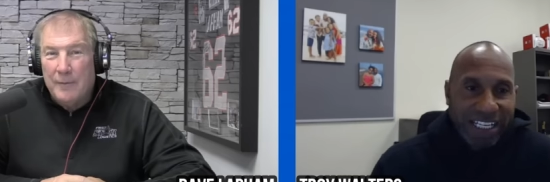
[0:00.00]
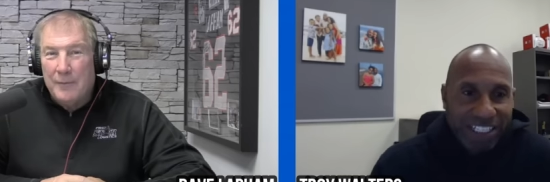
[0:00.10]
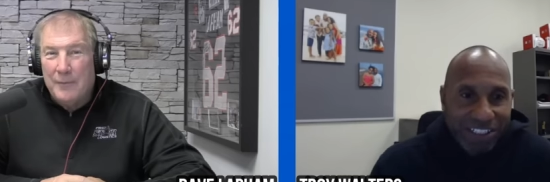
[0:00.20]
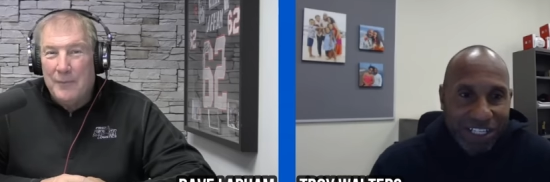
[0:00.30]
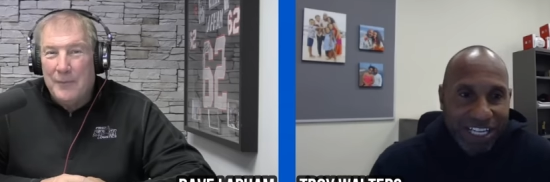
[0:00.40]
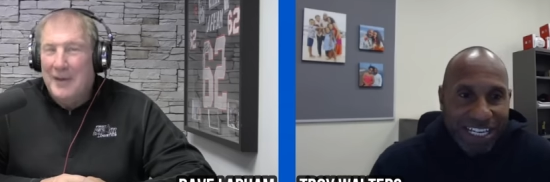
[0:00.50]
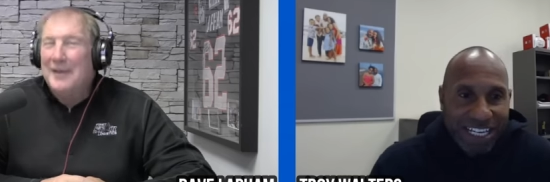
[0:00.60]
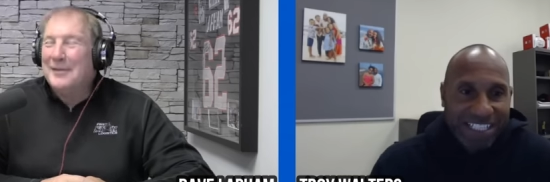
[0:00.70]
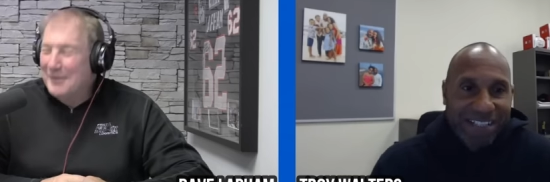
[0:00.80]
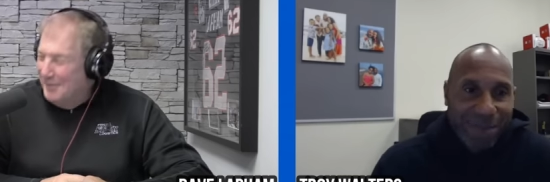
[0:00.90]
Speaker 1: He he
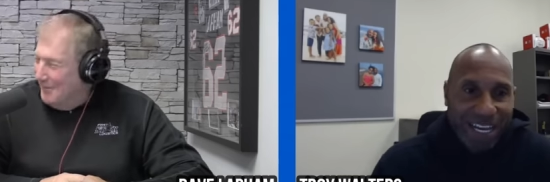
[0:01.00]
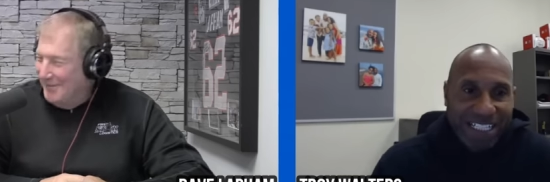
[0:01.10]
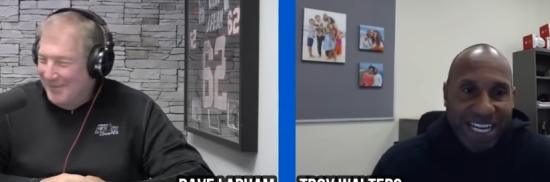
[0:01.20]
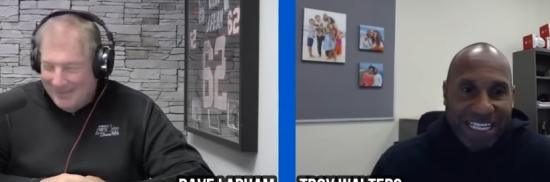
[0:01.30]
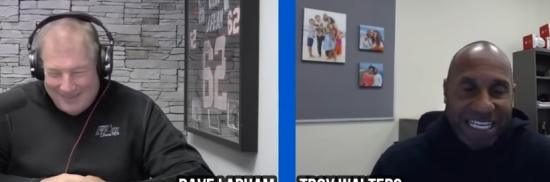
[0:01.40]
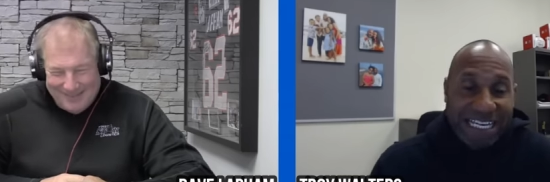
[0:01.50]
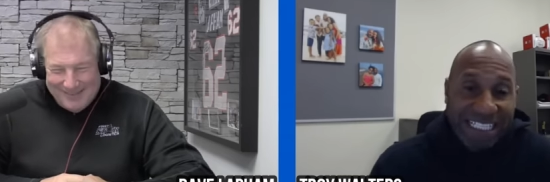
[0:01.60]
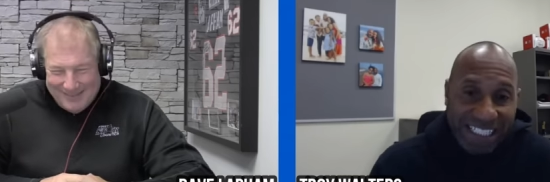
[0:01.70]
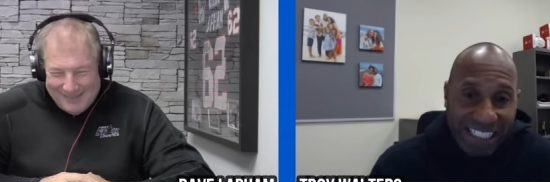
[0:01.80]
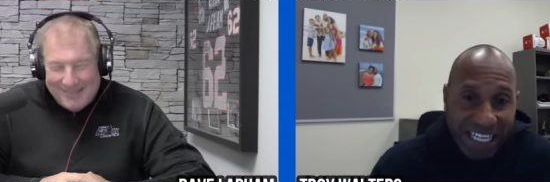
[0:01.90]
needs to make that
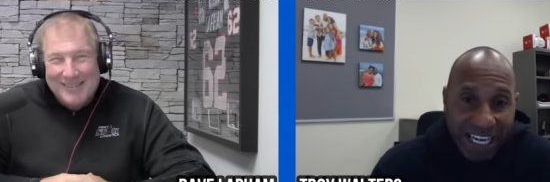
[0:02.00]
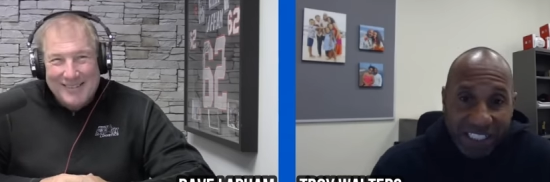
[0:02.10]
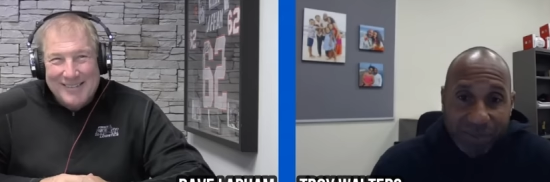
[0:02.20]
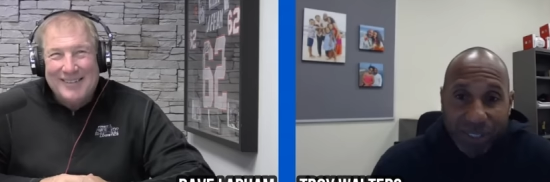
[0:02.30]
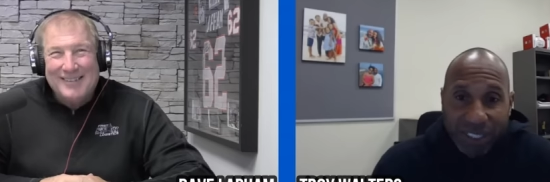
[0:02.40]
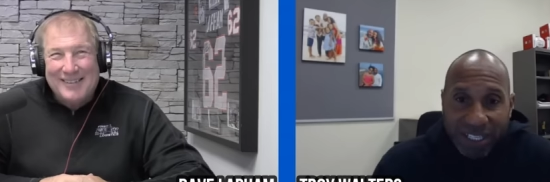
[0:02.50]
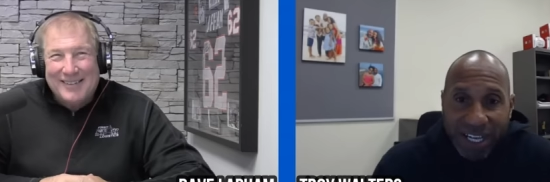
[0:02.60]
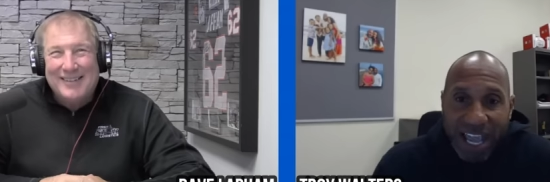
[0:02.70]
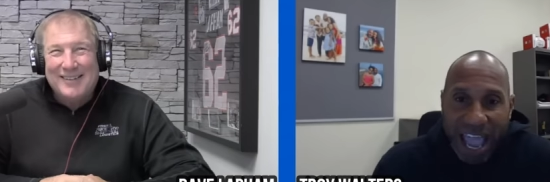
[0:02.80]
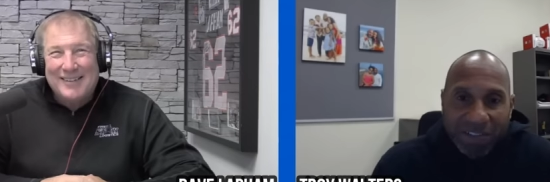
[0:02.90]
easy catch, but
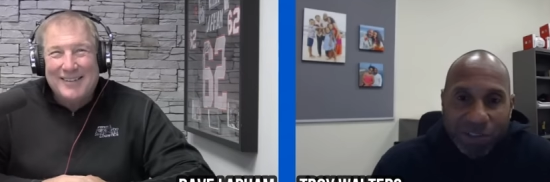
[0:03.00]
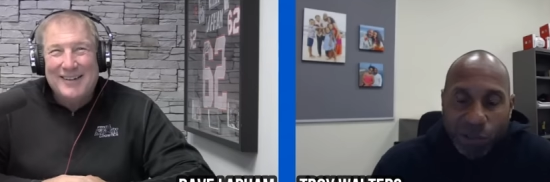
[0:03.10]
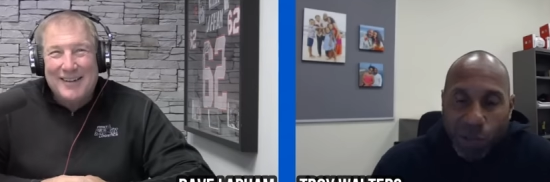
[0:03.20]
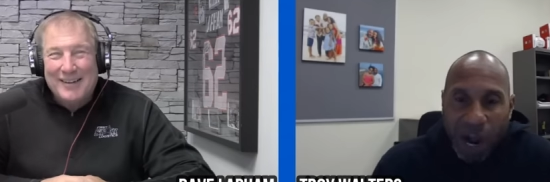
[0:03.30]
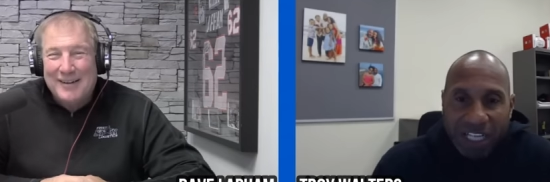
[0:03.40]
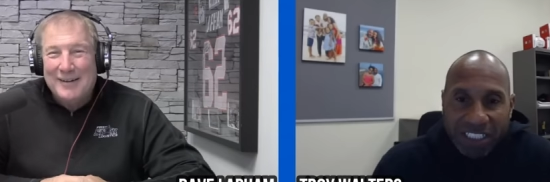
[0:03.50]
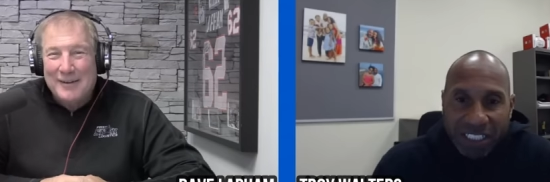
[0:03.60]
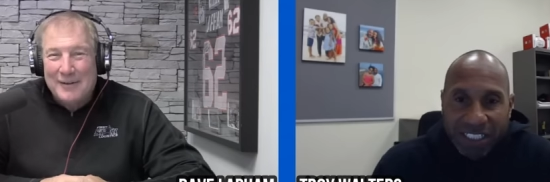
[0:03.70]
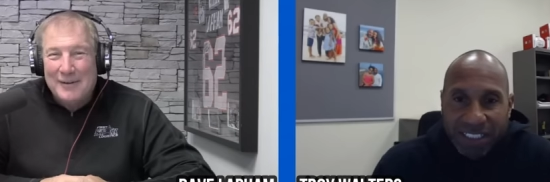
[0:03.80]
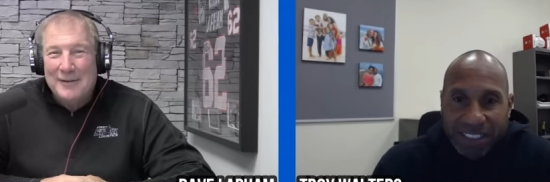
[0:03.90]
after watching
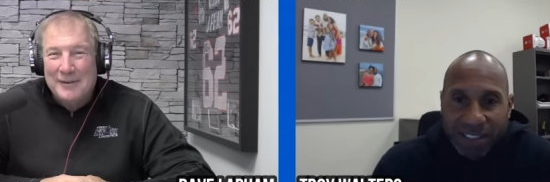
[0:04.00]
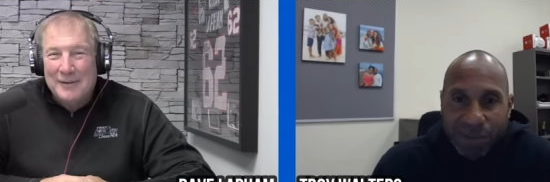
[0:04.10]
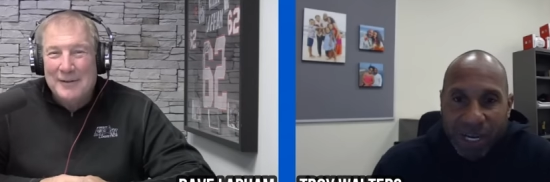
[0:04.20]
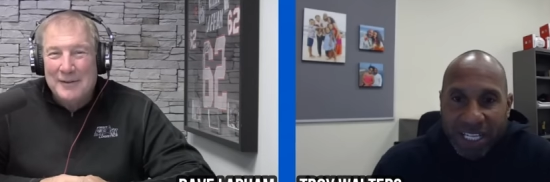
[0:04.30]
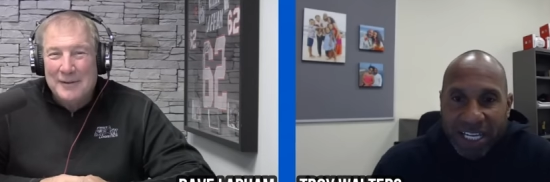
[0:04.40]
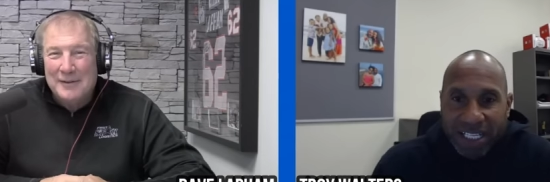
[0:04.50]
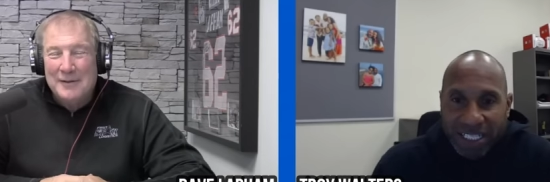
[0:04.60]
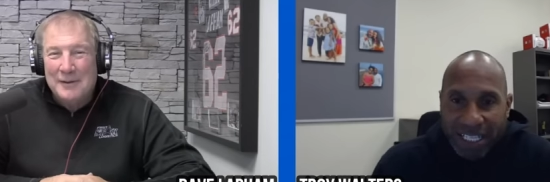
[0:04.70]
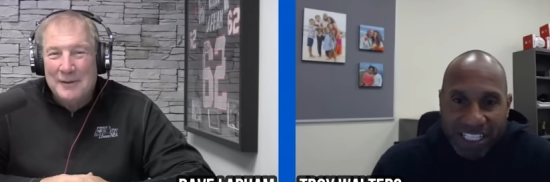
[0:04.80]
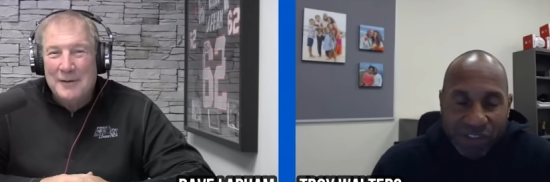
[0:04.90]
it, the way that,
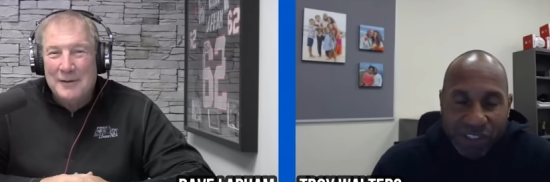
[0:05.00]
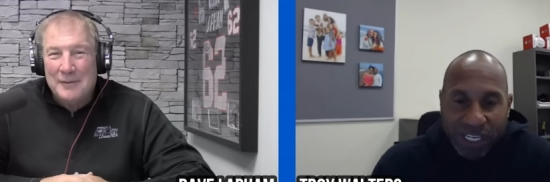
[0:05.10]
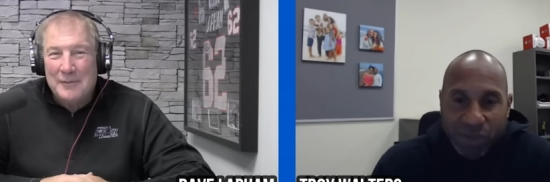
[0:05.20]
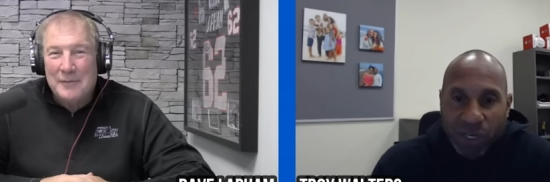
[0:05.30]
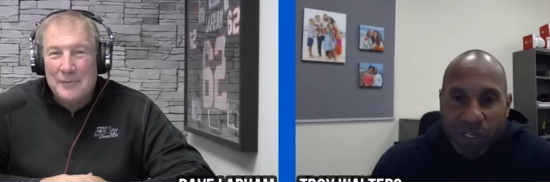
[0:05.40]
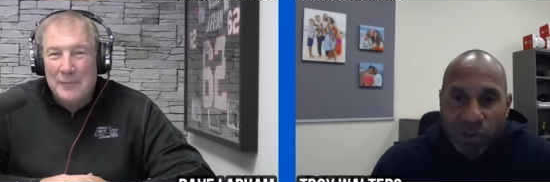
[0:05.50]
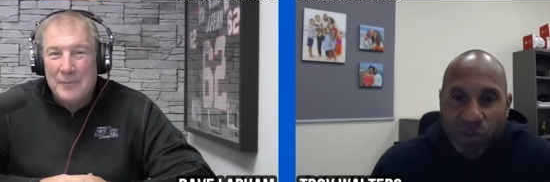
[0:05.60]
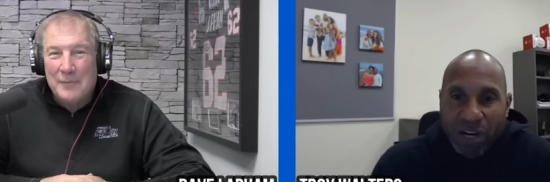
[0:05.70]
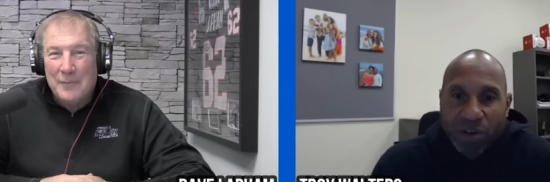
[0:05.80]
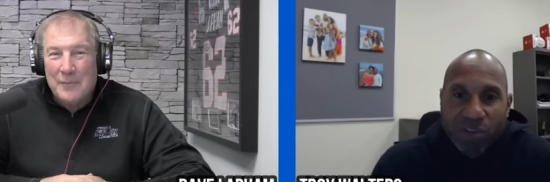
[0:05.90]
like you said, it went
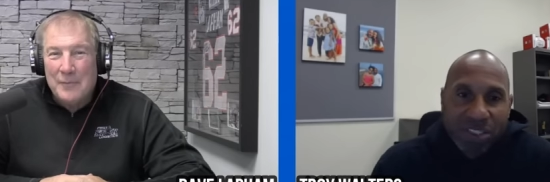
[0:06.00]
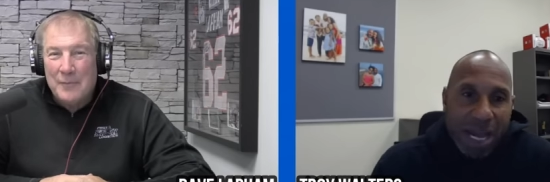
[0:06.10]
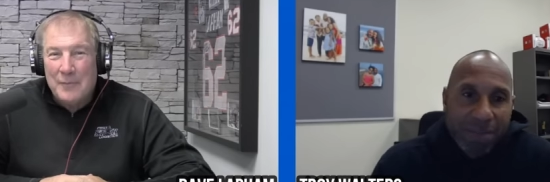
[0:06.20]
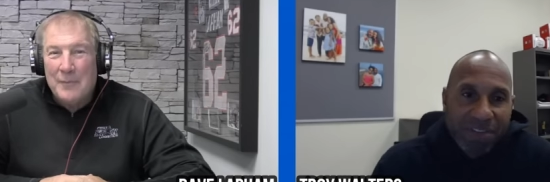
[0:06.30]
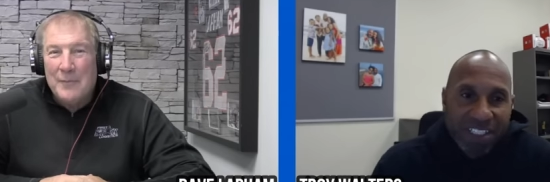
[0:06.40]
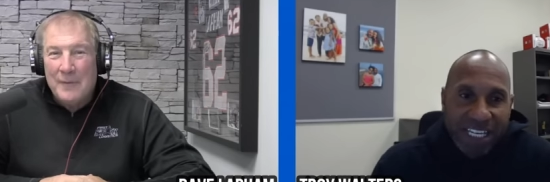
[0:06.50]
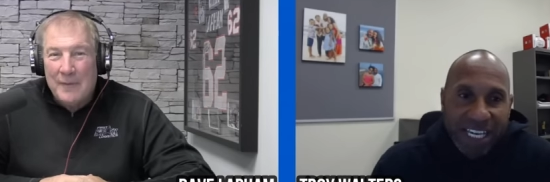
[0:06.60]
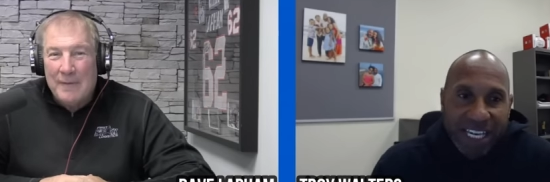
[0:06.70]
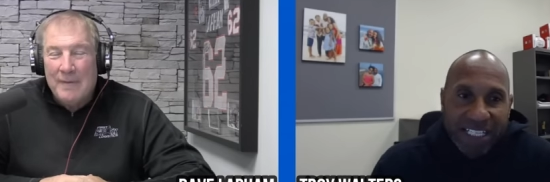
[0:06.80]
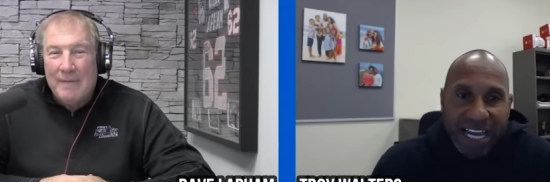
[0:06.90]
right over top of his
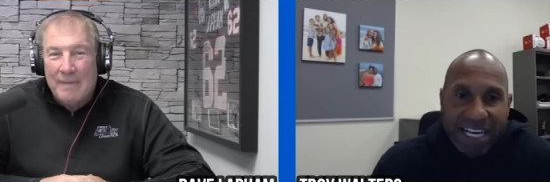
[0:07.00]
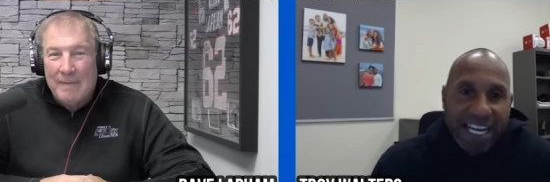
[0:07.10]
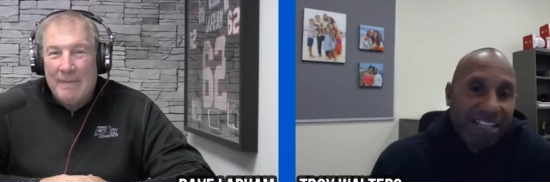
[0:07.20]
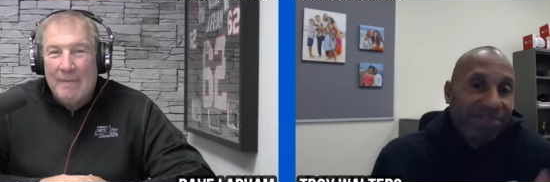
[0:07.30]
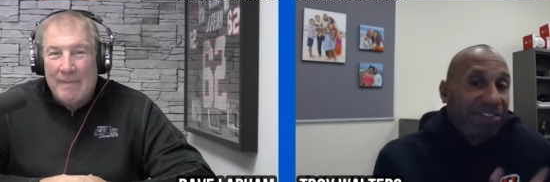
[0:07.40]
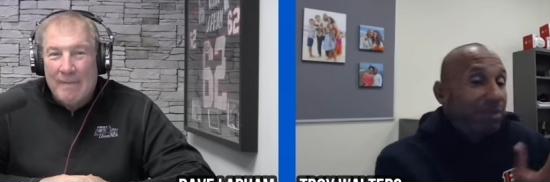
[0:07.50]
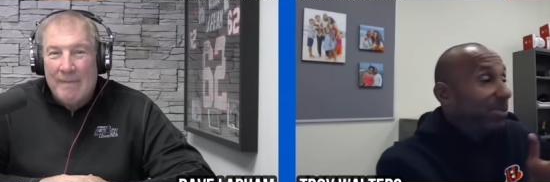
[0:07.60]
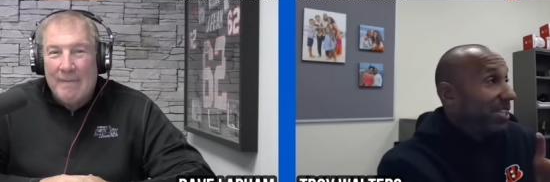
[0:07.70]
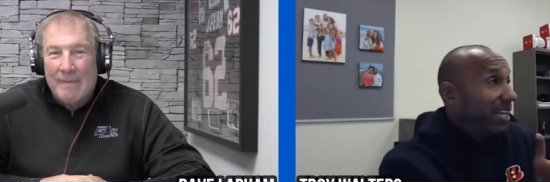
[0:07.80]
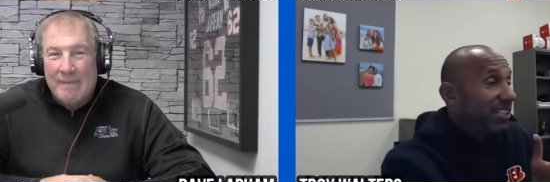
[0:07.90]
head, kind of had to flip
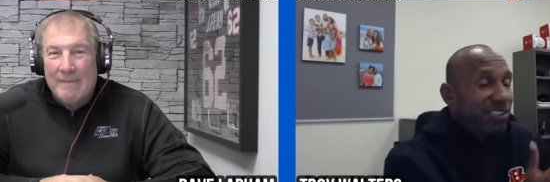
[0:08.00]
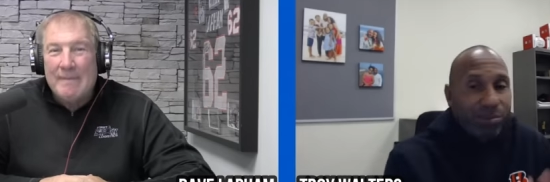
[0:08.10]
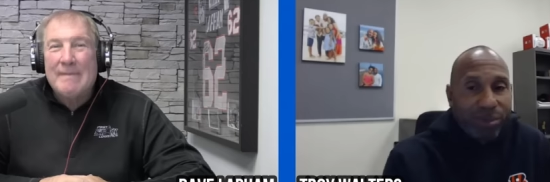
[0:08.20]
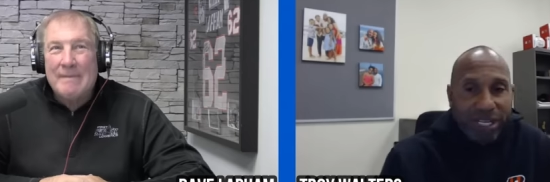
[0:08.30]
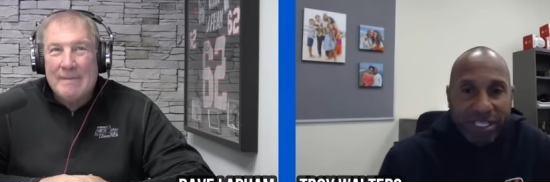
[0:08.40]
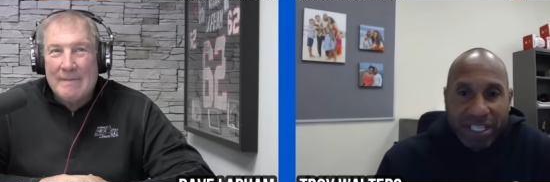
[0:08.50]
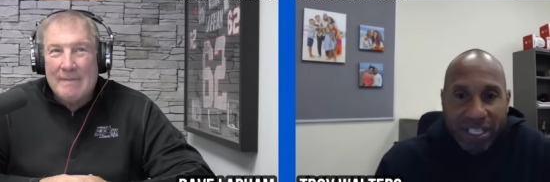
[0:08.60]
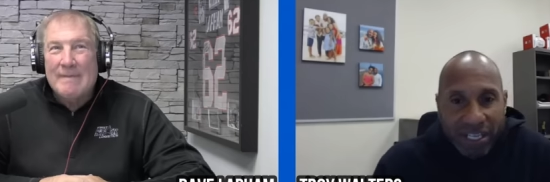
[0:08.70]
his head a little bit.